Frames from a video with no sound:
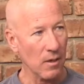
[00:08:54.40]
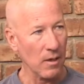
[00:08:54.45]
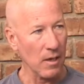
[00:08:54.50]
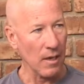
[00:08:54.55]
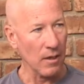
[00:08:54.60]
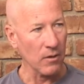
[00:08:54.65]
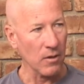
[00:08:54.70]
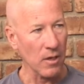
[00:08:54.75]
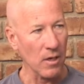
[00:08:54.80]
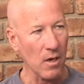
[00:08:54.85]

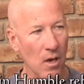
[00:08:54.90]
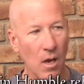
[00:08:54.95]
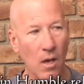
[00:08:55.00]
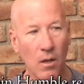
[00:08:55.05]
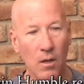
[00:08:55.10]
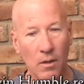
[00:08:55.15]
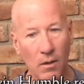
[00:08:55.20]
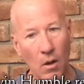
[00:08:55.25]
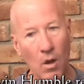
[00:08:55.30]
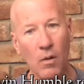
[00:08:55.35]
In the
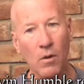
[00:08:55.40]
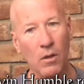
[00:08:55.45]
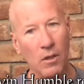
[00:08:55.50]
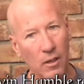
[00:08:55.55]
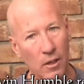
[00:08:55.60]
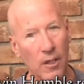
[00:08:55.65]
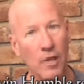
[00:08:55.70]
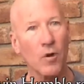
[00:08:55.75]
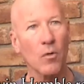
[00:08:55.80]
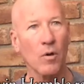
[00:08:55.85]

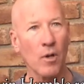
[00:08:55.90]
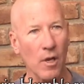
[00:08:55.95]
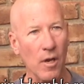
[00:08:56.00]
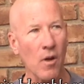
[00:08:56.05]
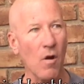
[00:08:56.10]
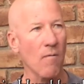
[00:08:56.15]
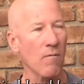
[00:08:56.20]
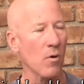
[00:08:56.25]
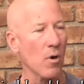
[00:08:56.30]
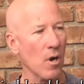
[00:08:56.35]
literally
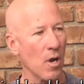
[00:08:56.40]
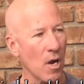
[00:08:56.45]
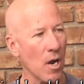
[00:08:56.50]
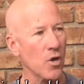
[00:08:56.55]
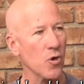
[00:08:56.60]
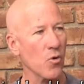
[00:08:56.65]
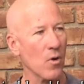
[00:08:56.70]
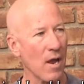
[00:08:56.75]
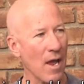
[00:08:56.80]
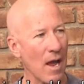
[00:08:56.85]
over
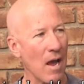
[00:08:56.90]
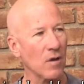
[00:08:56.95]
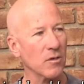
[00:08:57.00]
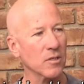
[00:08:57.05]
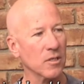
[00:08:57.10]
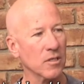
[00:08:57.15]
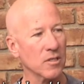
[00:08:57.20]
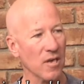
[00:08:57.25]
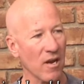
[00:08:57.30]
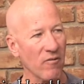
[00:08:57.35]
100
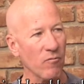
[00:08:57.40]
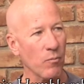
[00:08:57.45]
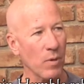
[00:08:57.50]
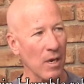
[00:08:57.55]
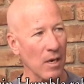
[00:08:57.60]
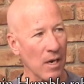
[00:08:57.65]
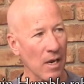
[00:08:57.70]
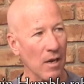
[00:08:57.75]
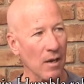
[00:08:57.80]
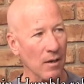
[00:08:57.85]
houses I've
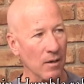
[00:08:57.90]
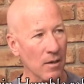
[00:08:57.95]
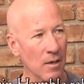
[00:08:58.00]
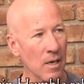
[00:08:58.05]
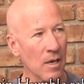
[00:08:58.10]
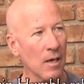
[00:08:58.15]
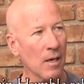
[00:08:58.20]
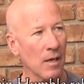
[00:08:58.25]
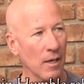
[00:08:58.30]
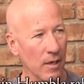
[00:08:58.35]
been in
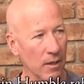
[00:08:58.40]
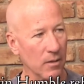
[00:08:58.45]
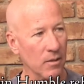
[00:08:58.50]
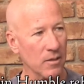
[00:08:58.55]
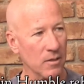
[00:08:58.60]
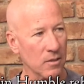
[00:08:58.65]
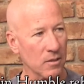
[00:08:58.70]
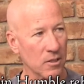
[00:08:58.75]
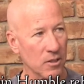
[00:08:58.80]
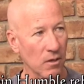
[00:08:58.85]

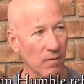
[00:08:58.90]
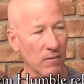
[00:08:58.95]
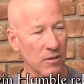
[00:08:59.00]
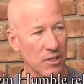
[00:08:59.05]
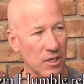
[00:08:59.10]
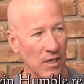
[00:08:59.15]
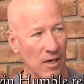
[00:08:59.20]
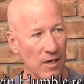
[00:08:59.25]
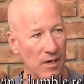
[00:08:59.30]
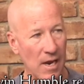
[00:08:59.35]
the Silver
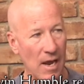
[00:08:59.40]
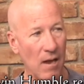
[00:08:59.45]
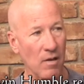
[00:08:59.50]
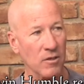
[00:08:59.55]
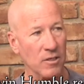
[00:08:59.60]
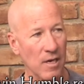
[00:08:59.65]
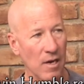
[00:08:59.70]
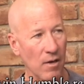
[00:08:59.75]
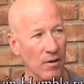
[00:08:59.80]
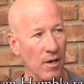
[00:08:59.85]
City
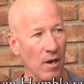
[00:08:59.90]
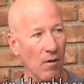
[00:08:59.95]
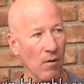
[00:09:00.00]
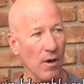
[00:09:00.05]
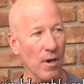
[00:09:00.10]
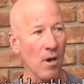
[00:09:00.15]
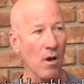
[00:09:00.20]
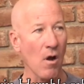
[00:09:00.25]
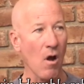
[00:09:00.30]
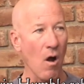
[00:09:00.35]
downtown
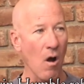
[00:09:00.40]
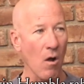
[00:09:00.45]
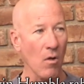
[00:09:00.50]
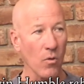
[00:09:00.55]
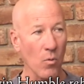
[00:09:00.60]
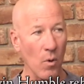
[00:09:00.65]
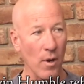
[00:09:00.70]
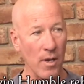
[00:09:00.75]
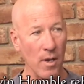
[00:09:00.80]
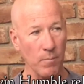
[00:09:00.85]
area, all
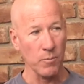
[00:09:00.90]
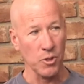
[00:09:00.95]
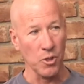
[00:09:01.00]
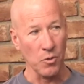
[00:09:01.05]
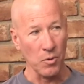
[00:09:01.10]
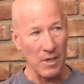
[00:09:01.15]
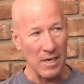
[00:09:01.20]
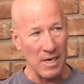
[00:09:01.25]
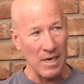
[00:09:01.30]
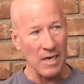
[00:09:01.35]
the way up
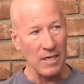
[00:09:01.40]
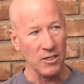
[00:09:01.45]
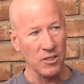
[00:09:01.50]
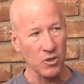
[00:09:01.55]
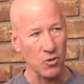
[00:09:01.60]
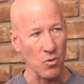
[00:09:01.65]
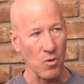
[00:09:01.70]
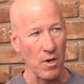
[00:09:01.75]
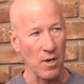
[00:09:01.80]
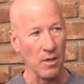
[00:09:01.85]
to E
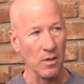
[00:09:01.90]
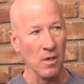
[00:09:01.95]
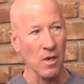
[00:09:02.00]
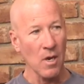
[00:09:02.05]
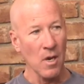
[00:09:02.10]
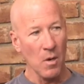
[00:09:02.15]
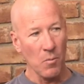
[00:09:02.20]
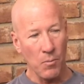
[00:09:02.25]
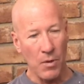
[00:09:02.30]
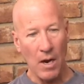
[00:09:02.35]
Street,
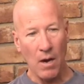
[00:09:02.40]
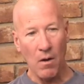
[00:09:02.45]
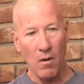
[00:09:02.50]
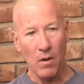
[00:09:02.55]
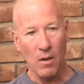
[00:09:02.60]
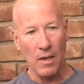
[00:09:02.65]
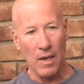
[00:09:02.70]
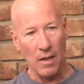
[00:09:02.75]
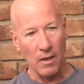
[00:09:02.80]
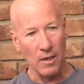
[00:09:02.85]

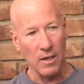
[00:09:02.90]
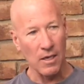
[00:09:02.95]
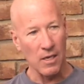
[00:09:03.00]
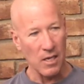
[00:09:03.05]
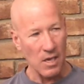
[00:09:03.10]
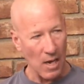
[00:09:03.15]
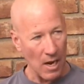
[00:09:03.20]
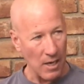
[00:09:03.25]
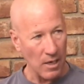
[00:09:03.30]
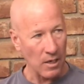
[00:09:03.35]
paralleling
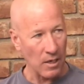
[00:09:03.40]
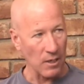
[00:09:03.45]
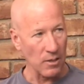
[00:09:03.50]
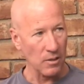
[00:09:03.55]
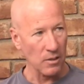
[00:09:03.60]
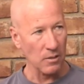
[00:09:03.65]
Yankee